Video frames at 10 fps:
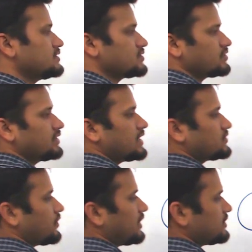So that's
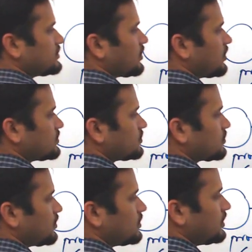why this is also
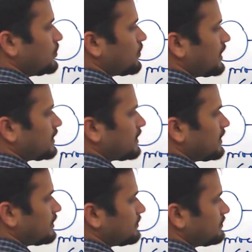called the UI thread.